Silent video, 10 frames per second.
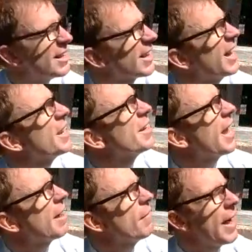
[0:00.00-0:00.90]
the kind of
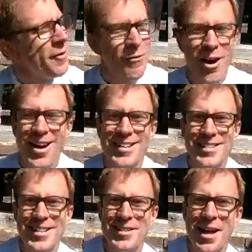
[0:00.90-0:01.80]
love and work
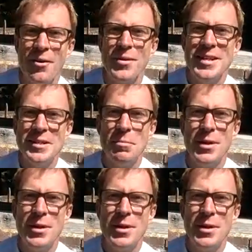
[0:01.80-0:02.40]
that we need to